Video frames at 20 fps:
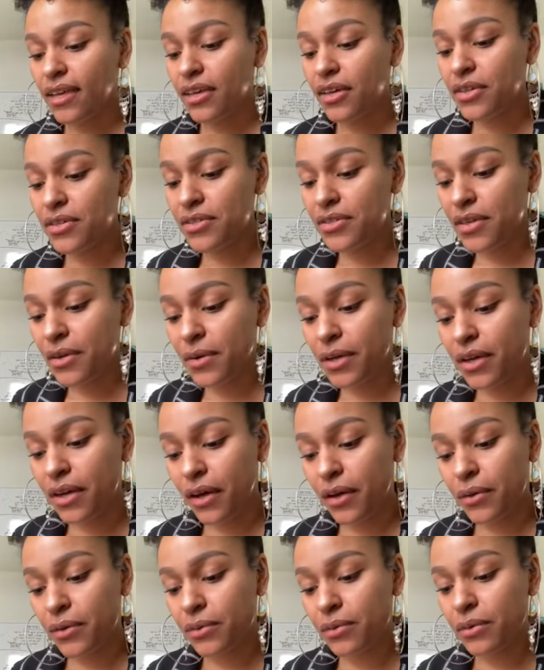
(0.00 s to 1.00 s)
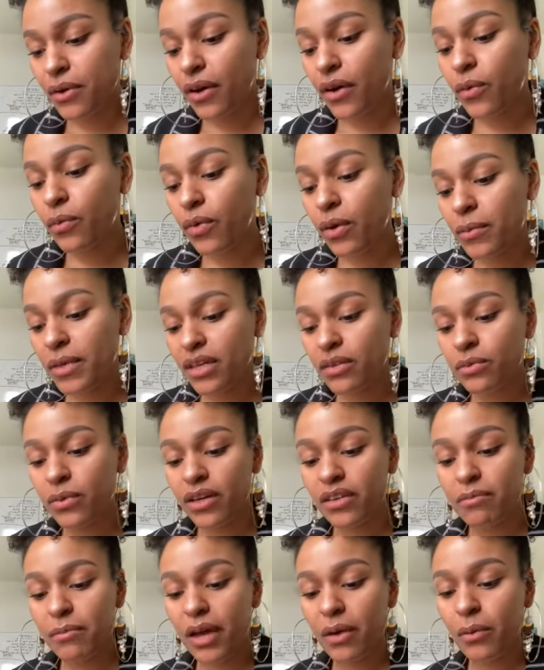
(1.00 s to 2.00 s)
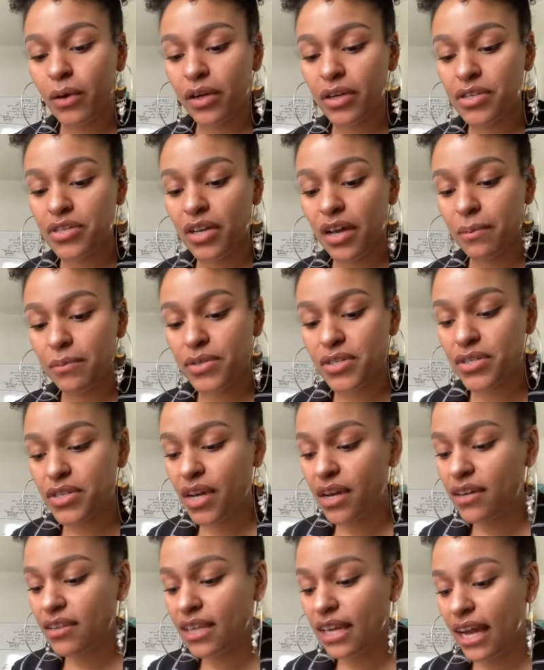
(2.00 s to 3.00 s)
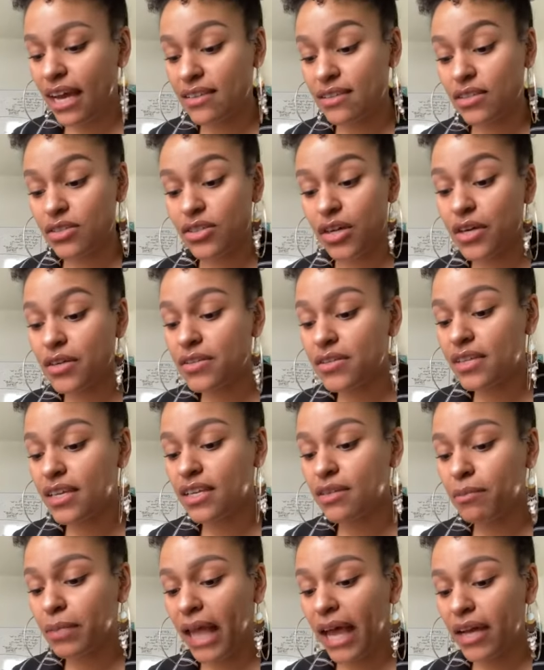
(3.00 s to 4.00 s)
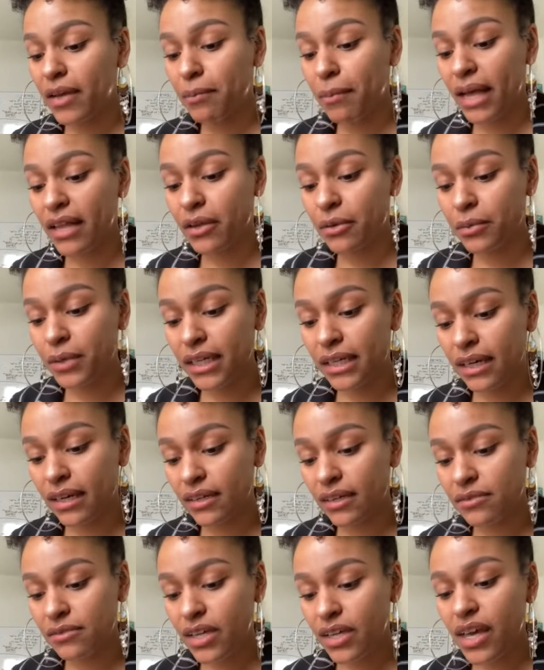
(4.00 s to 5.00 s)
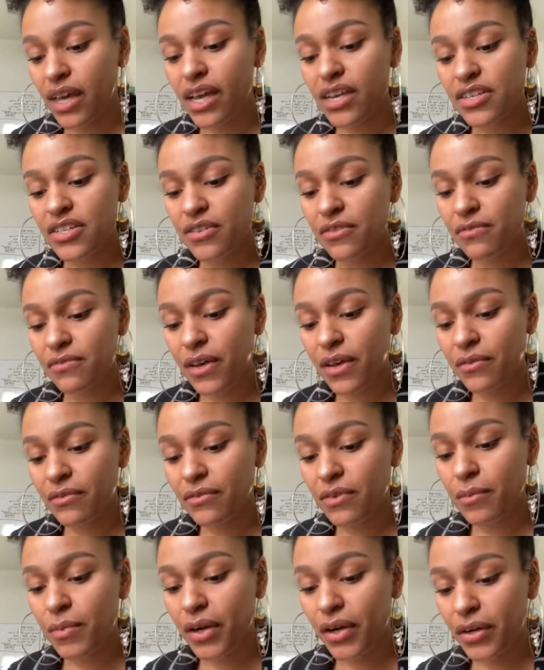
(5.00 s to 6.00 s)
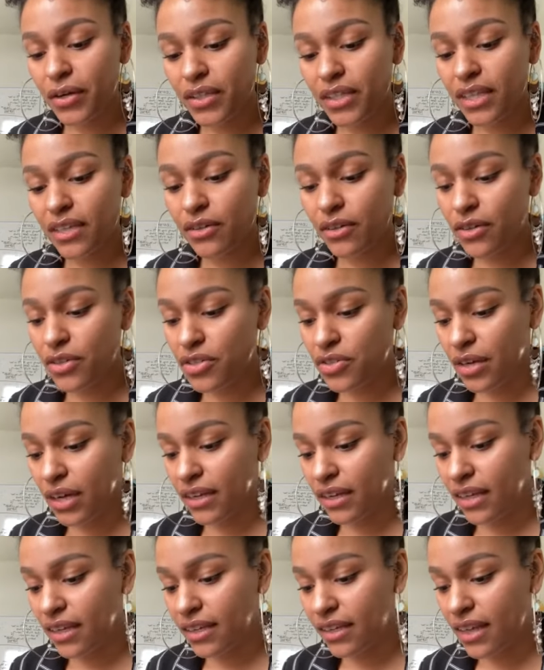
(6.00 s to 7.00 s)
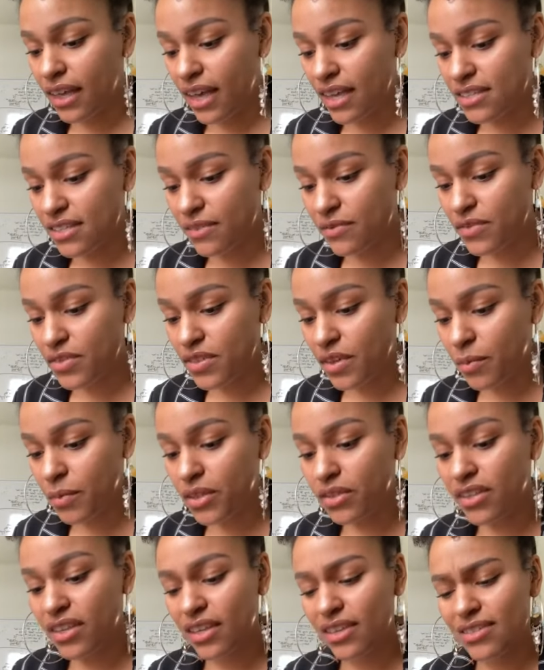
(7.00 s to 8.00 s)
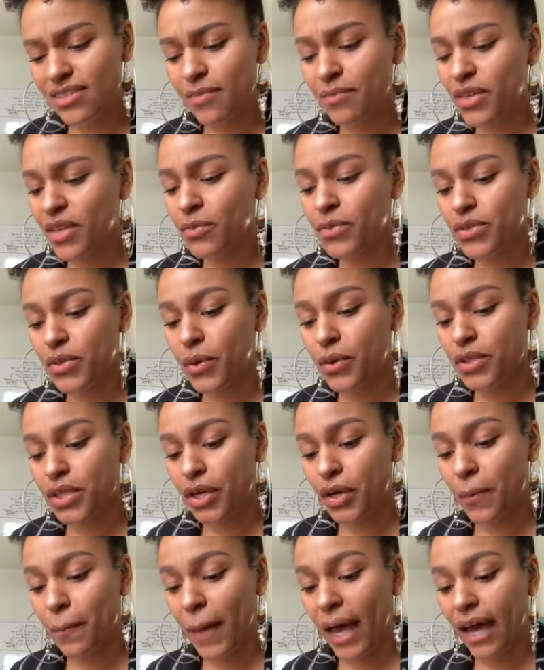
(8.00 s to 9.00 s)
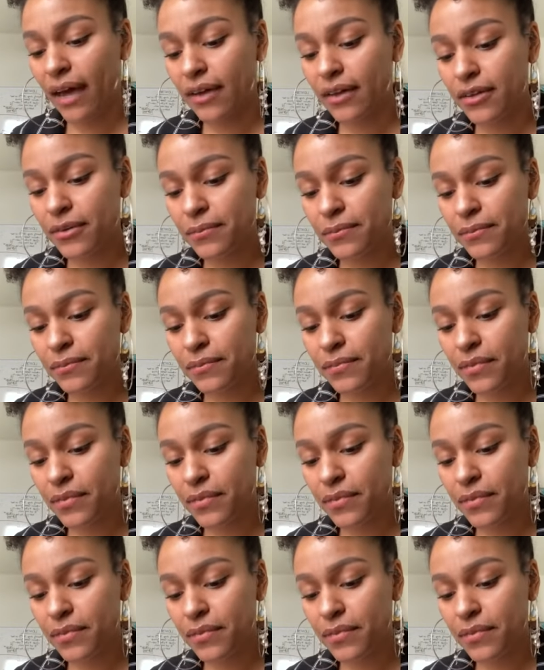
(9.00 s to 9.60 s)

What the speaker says: A year or so ago, a woman in one of my workshops shared that as a dark-skinned black ballerina, she felt from early in her training as if something was holding her back.